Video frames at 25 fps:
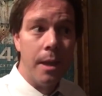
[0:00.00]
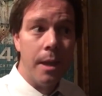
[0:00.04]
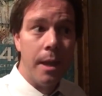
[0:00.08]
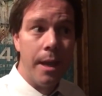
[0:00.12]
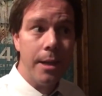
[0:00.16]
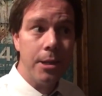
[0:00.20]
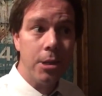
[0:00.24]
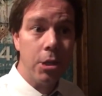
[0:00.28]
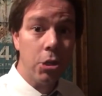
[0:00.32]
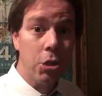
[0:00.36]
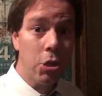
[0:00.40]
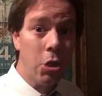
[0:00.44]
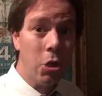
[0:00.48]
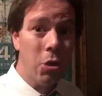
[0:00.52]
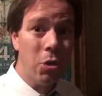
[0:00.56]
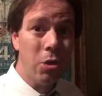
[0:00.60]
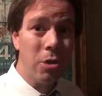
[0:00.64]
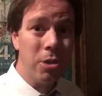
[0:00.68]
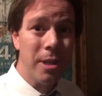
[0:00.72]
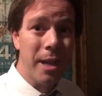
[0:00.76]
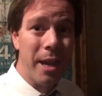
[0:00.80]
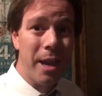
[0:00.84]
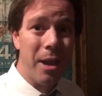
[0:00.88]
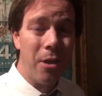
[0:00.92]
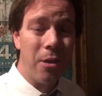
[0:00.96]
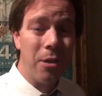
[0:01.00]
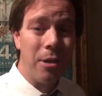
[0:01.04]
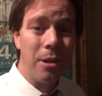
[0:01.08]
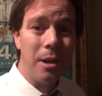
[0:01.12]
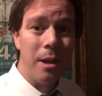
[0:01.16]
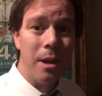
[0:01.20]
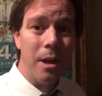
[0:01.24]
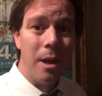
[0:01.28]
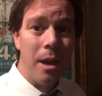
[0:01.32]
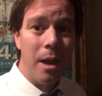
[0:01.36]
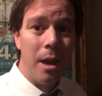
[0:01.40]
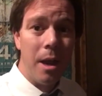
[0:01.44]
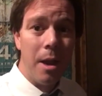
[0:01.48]
As it turns out,
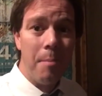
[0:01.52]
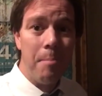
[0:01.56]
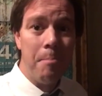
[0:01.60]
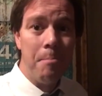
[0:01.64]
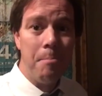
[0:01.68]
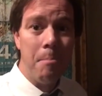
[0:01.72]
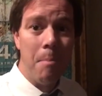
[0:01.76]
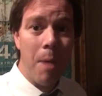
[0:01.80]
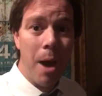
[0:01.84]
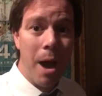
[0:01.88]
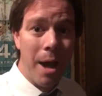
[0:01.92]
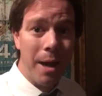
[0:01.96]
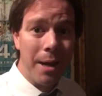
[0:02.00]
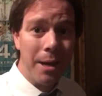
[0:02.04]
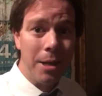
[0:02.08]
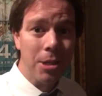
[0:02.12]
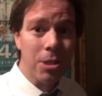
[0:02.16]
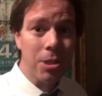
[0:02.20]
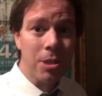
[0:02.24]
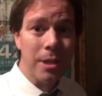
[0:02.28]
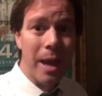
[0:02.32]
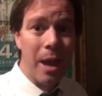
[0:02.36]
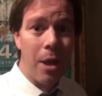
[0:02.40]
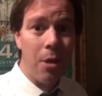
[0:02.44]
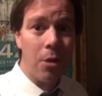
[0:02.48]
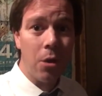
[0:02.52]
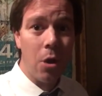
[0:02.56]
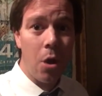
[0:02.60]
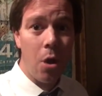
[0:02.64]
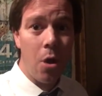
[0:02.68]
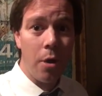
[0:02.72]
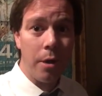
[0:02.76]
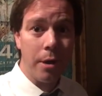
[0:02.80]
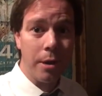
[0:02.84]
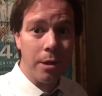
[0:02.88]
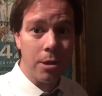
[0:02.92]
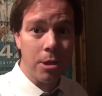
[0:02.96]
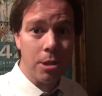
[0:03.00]
modest
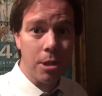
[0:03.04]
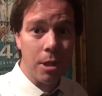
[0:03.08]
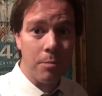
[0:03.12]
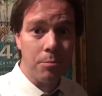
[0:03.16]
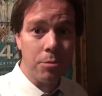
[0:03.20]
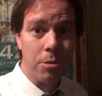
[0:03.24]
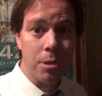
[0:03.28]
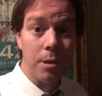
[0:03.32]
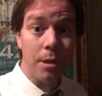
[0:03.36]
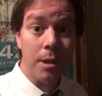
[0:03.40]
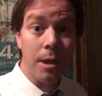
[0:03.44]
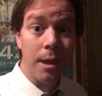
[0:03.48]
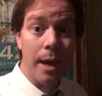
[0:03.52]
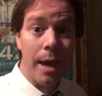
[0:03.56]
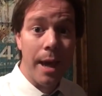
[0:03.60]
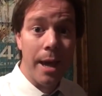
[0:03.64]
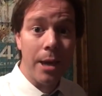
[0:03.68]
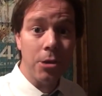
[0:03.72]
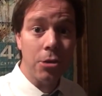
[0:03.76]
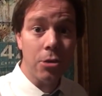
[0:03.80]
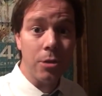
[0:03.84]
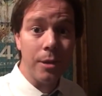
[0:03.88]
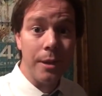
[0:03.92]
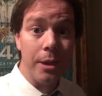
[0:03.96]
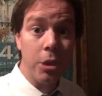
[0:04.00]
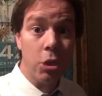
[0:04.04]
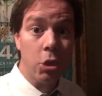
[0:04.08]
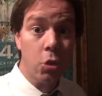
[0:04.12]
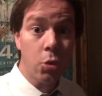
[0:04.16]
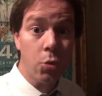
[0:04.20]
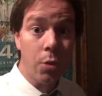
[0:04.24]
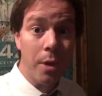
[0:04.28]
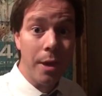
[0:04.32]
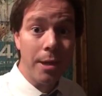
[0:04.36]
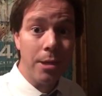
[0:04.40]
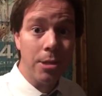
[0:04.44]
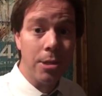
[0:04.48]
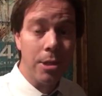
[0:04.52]
alcohol consumption can actually
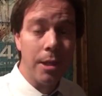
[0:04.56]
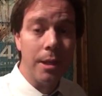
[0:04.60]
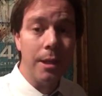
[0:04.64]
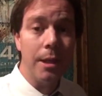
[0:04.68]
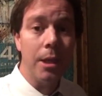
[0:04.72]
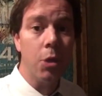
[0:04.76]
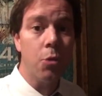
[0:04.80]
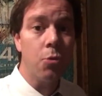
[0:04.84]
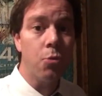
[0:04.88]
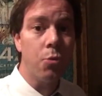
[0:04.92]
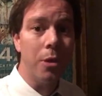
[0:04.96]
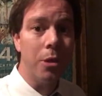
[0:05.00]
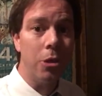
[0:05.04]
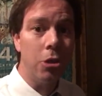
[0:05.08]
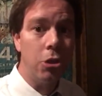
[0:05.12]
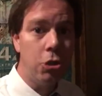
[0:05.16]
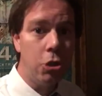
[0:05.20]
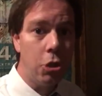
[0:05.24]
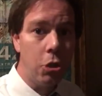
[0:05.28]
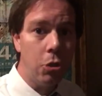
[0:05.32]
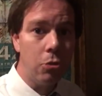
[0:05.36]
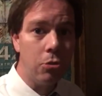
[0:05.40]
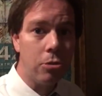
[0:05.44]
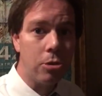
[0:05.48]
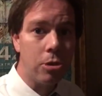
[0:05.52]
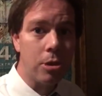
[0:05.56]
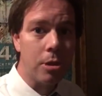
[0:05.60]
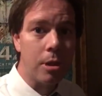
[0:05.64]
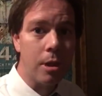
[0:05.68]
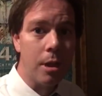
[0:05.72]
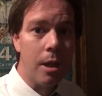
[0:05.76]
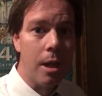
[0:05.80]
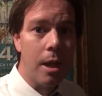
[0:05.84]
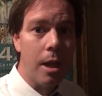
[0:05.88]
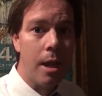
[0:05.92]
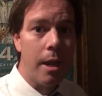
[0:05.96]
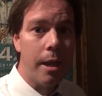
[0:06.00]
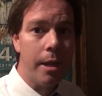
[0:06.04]
transiently reduce
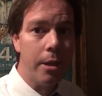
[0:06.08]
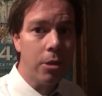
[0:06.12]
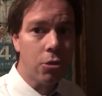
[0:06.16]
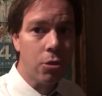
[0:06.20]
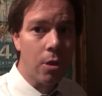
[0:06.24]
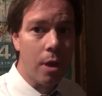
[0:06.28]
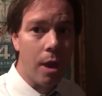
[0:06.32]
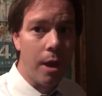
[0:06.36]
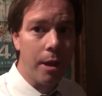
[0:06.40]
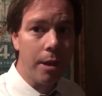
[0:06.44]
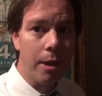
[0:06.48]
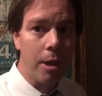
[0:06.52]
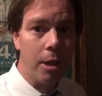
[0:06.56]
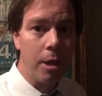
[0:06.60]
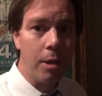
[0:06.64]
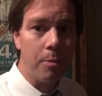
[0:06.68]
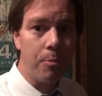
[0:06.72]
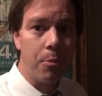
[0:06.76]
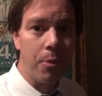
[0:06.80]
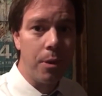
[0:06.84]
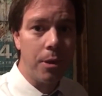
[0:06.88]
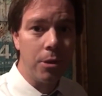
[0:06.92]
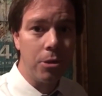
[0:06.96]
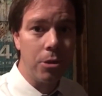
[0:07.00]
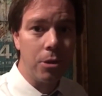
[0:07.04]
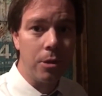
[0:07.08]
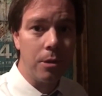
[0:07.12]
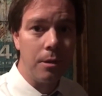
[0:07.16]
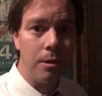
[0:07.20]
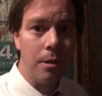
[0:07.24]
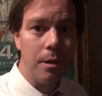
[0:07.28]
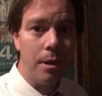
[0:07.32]
intraocular pressure.